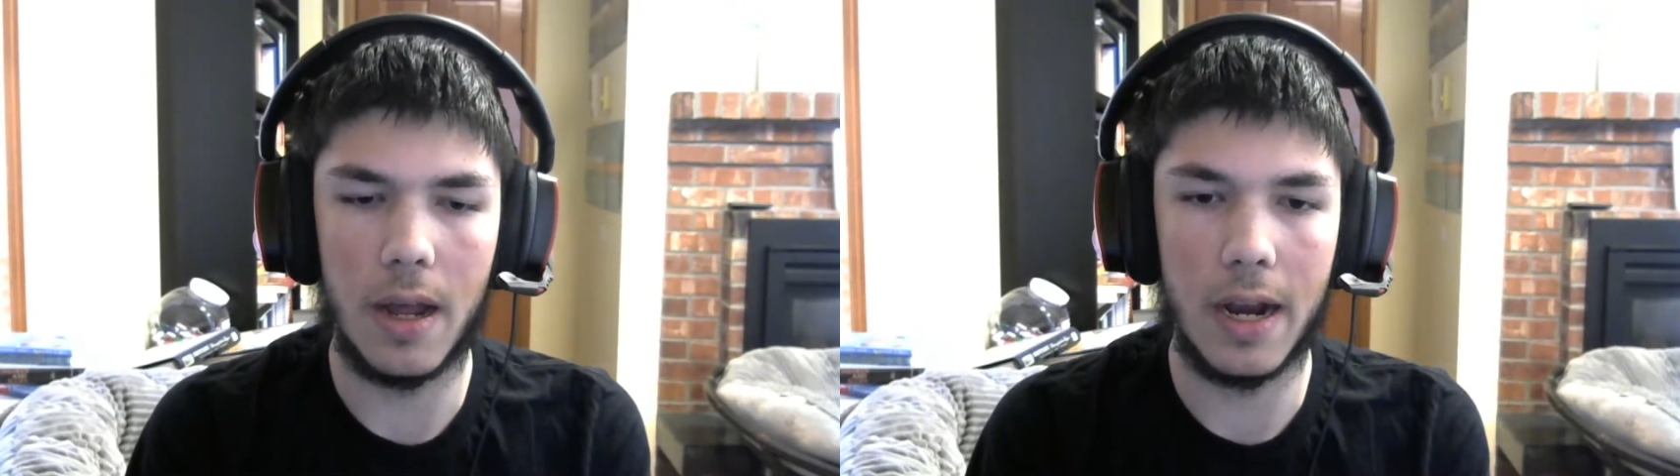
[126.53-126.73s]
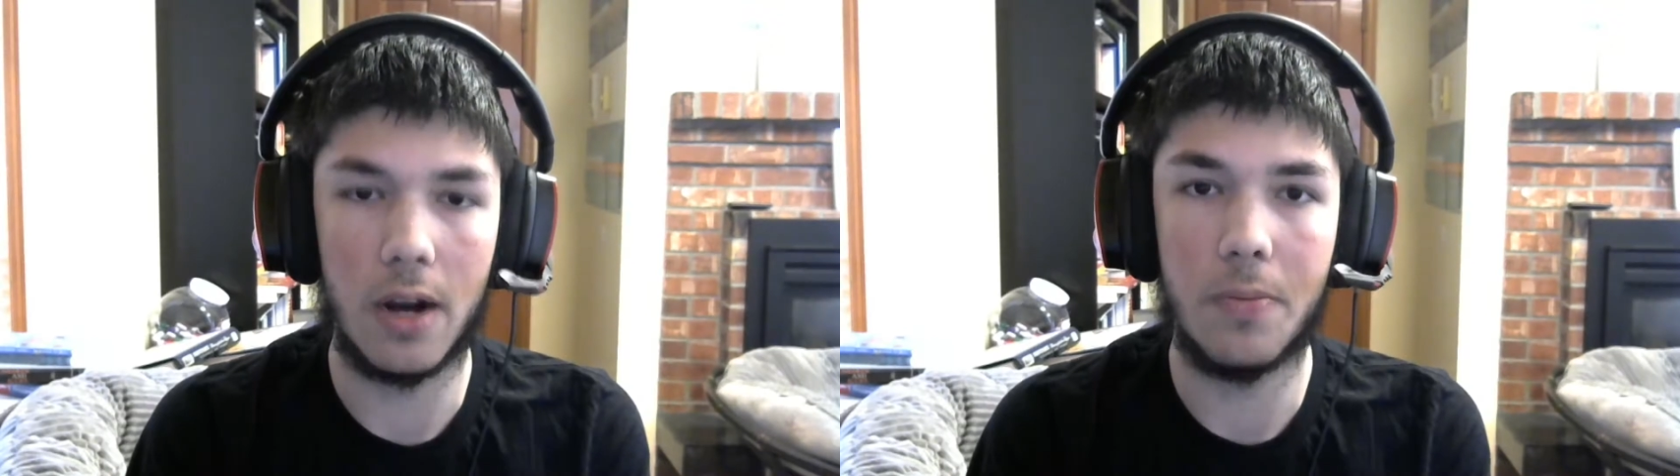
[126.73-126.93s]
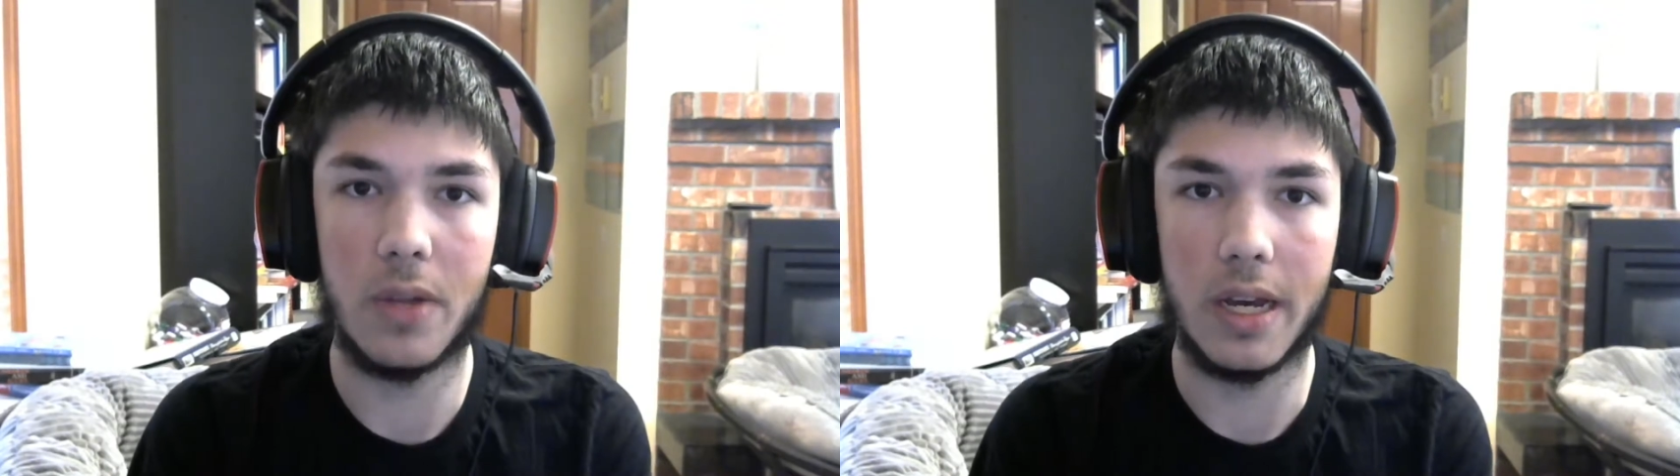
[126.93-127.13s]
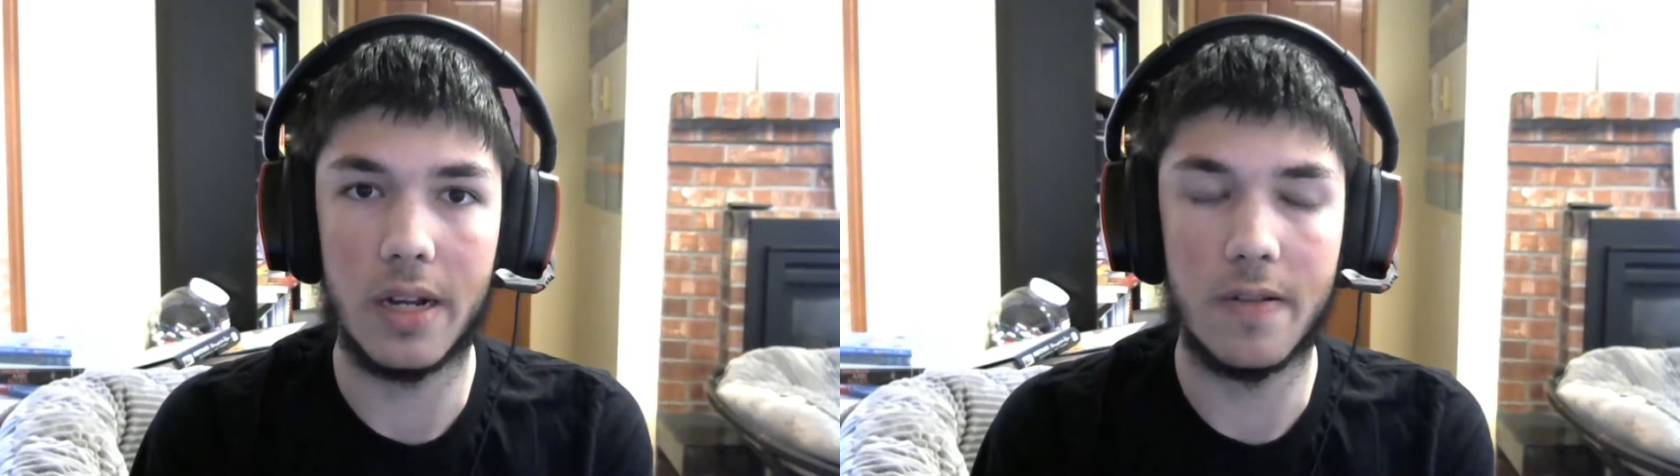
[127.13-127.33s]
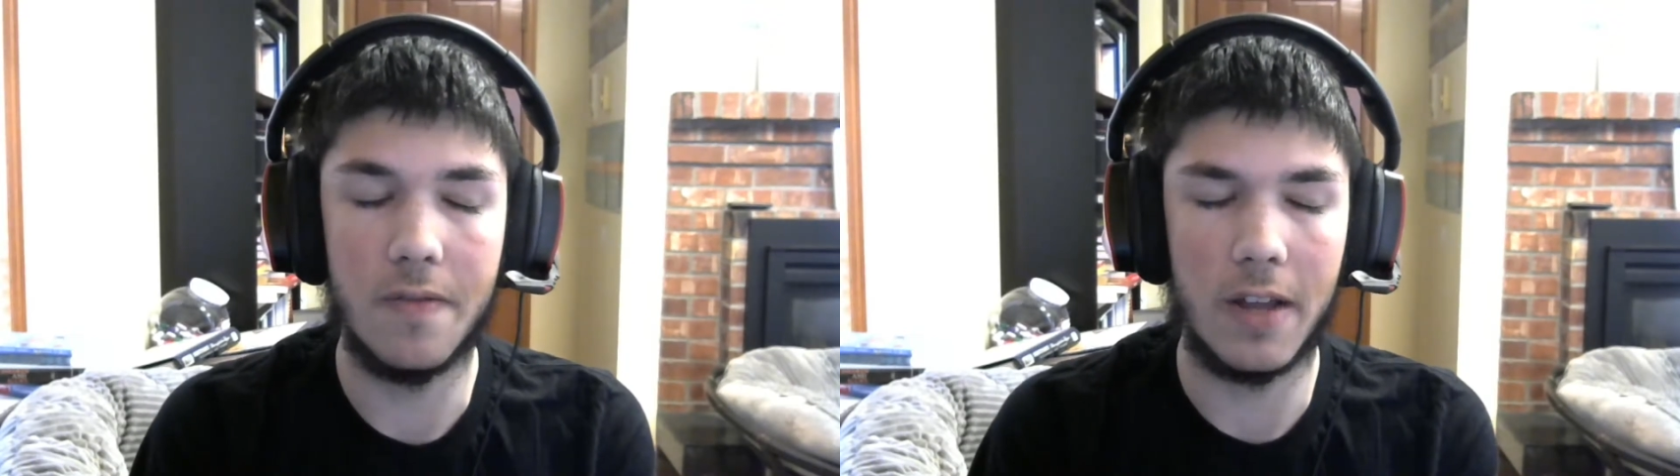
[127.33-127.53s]

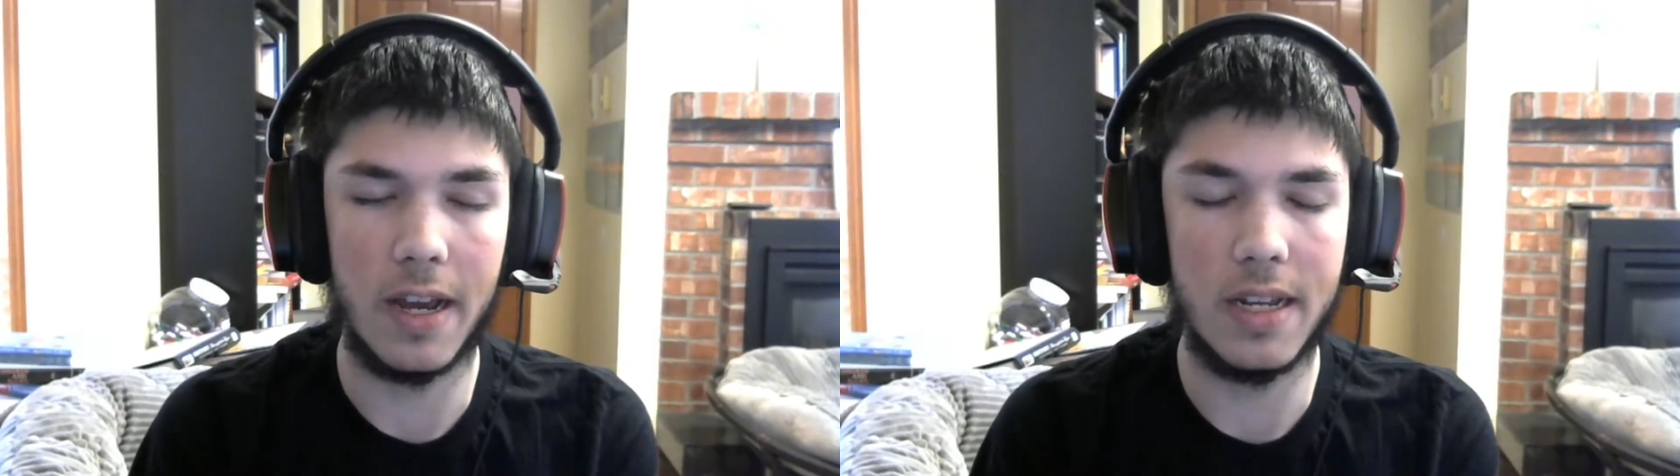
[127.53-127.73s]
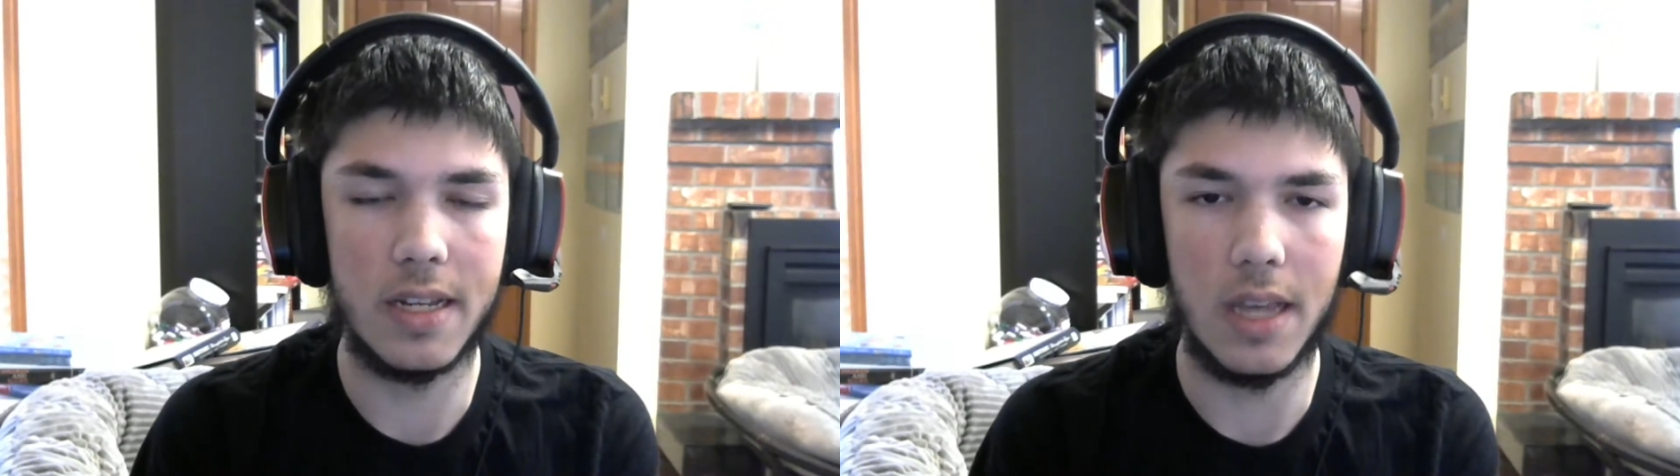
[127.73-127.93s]
airplane flight